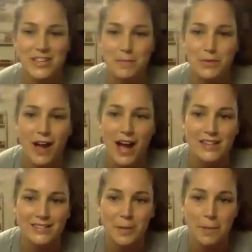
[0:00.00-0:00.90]
to keep your
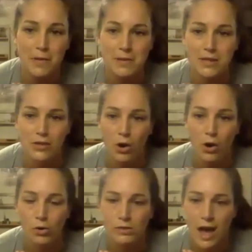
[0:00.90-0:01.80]
eyes up on me the
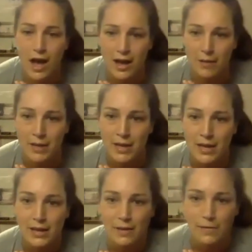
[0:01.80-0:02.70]
whole time.
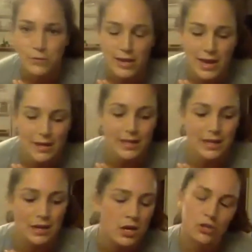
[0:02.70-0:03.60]
If you can, again,
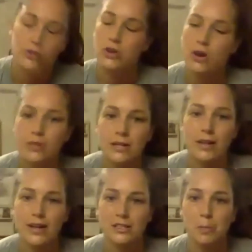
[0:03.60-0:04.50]
you don't need a
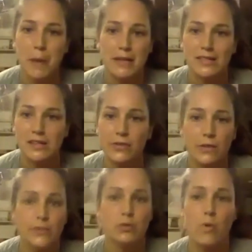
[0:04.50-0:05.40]
lot of space. Even if
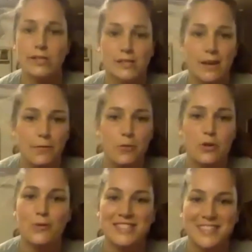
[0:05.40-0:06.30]
it's one step
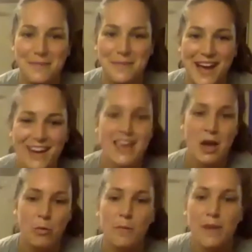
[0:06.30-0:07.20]
forward, one step back,
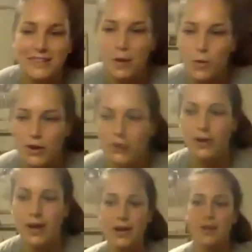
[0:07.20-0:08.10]
We'll make that work,
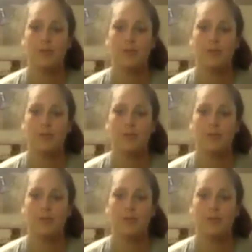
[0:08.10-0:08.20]
okay?